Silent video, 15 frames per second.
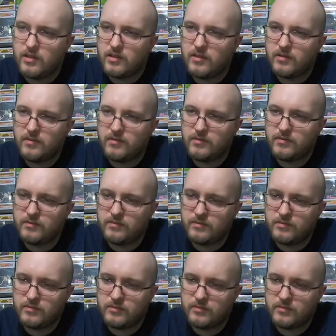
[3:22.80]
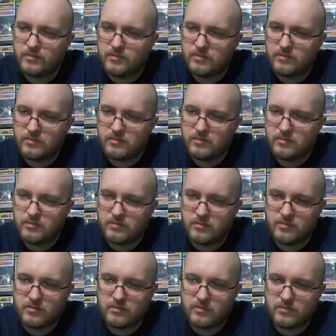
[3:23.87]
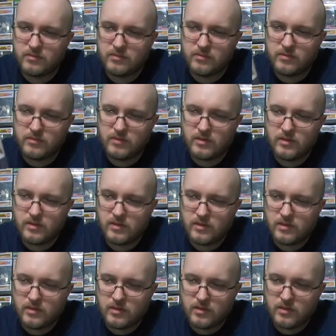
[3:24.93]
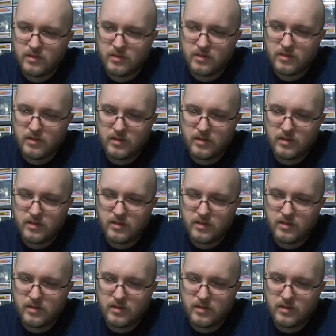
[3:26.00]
[no speech]